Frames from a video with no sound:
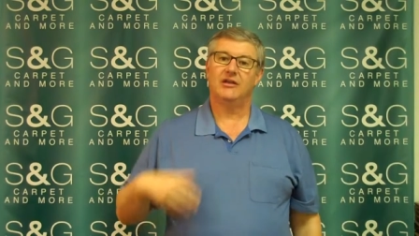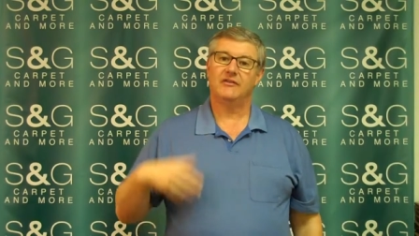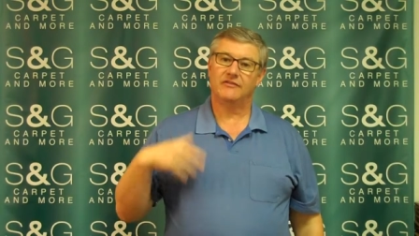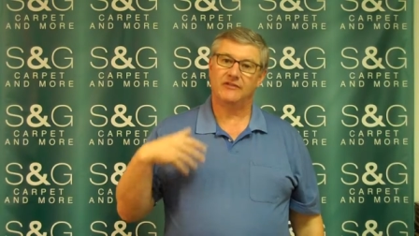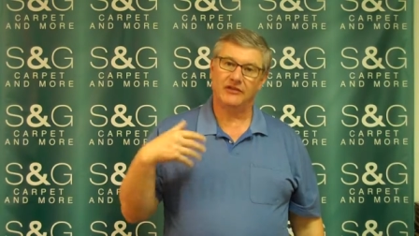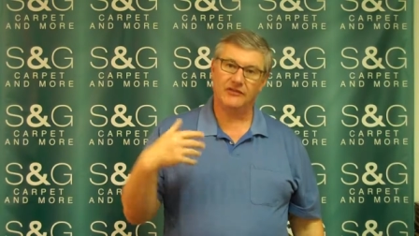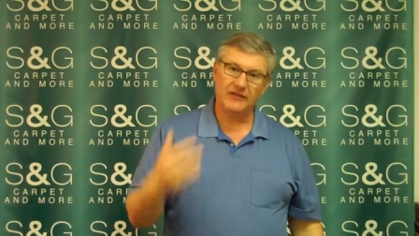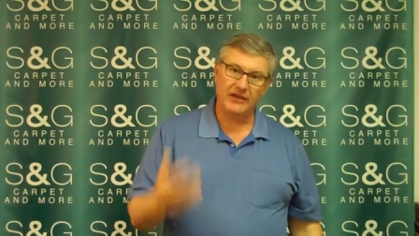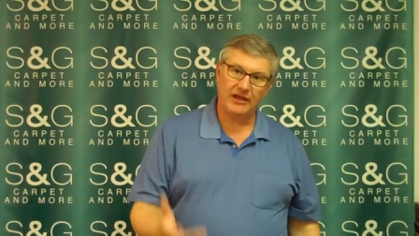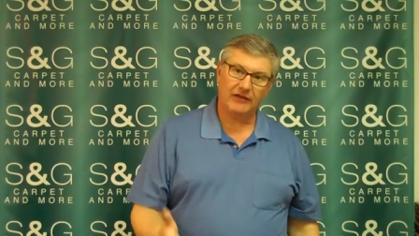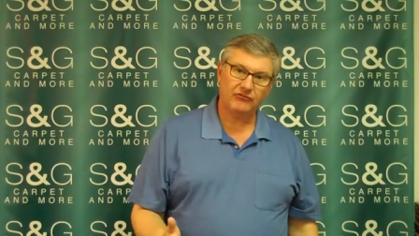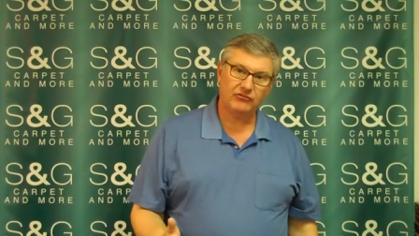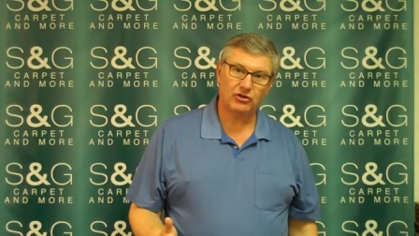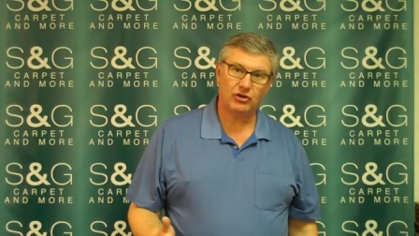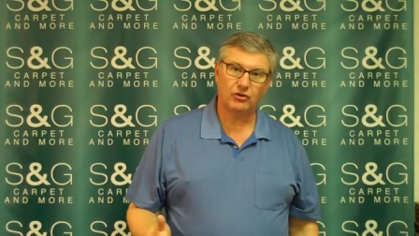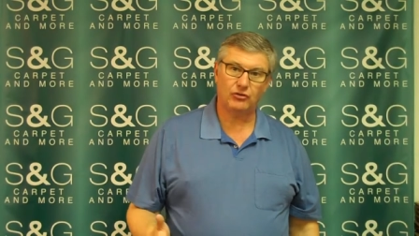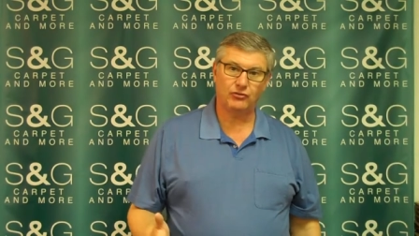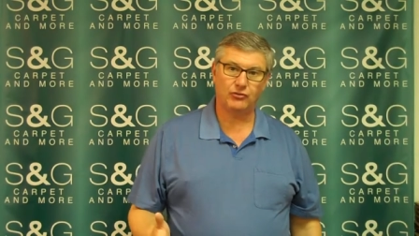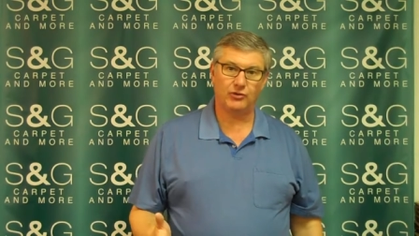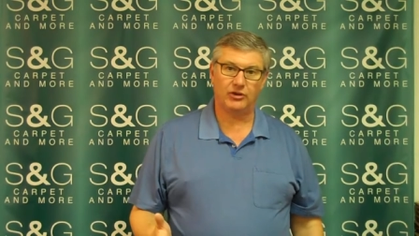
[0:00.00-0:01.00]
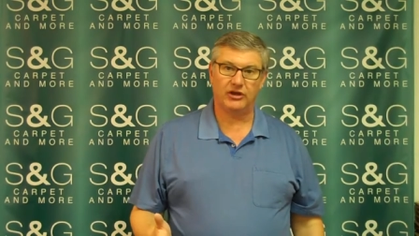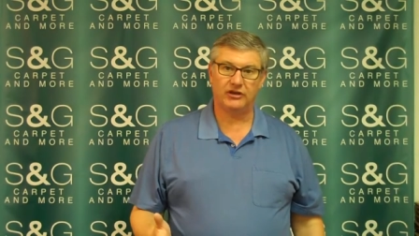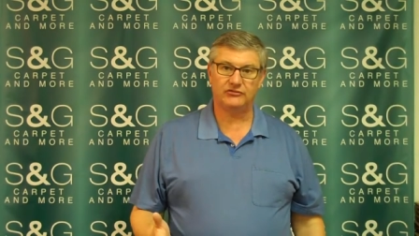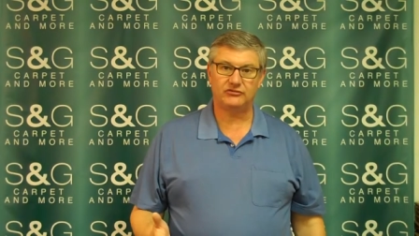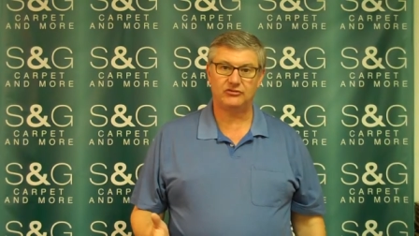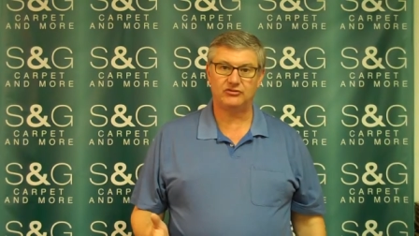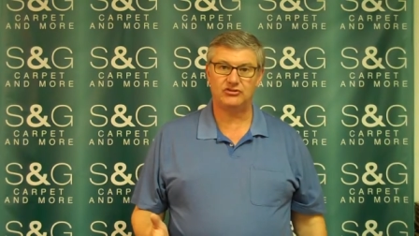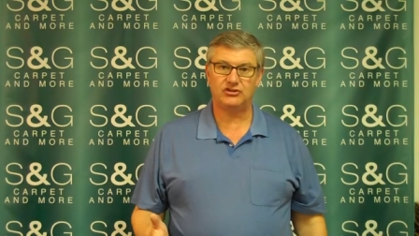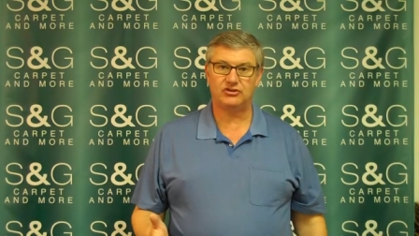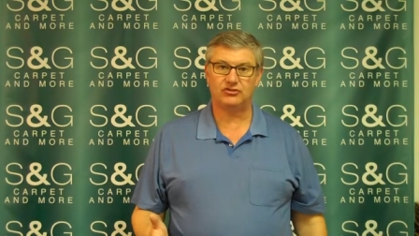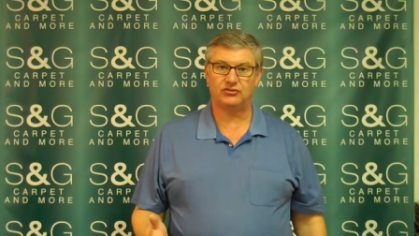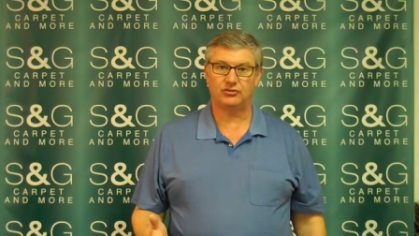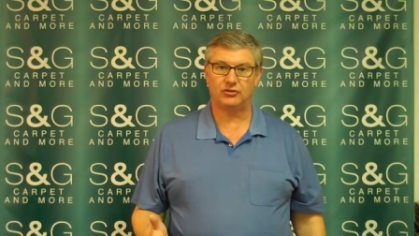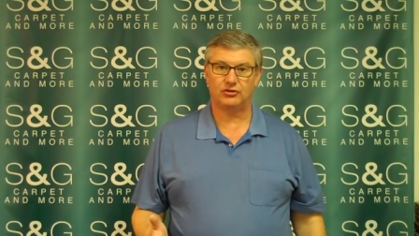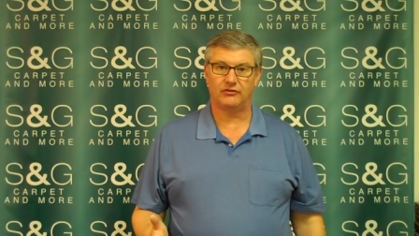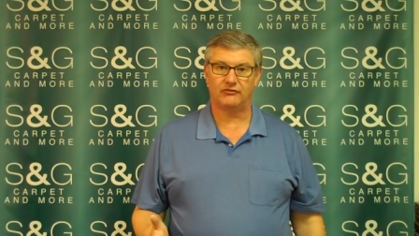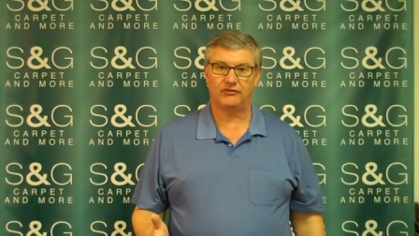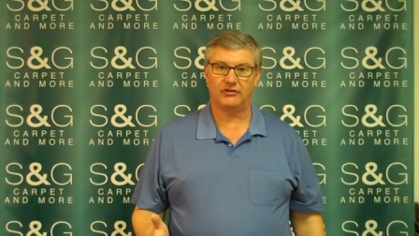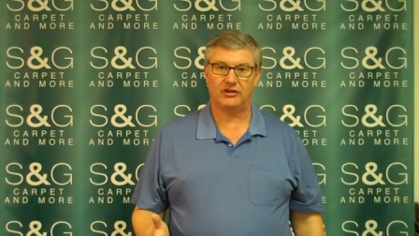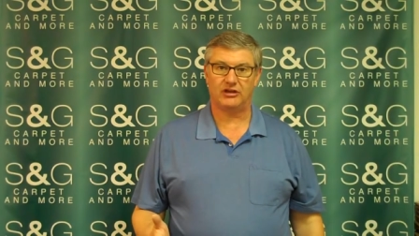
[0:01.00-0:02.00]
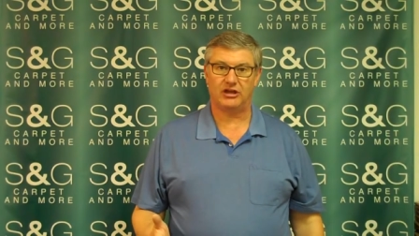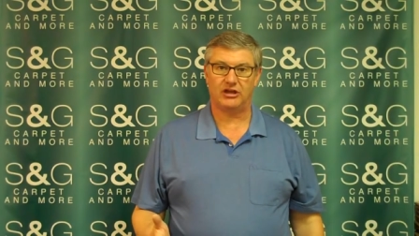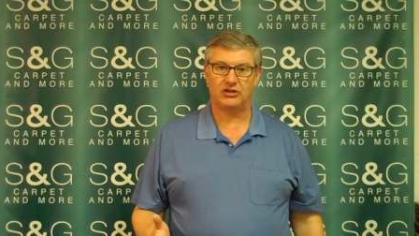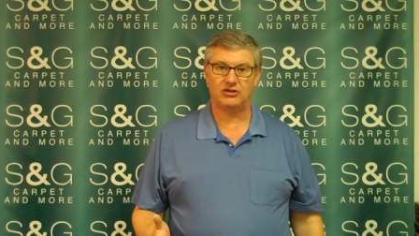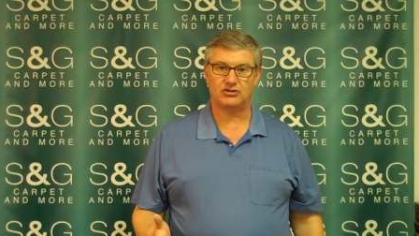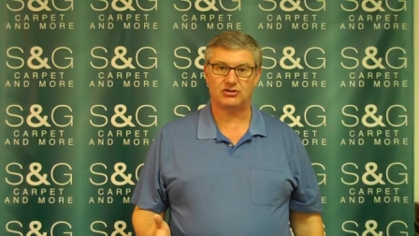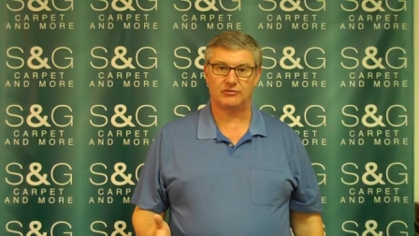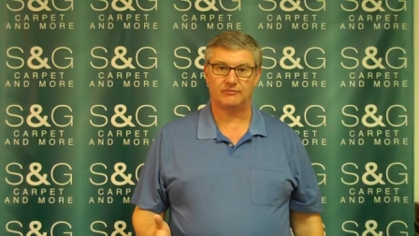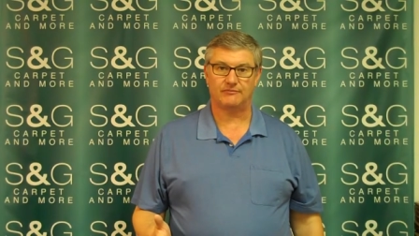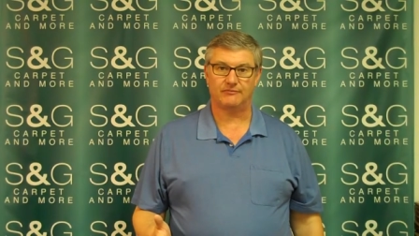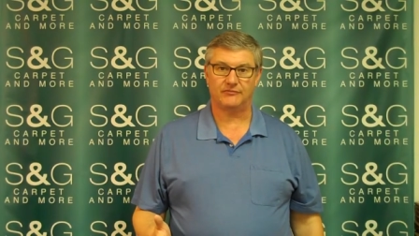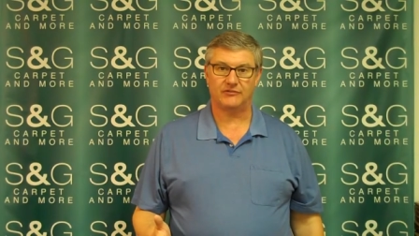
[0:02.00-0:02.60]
Then they have to go through S&G certification.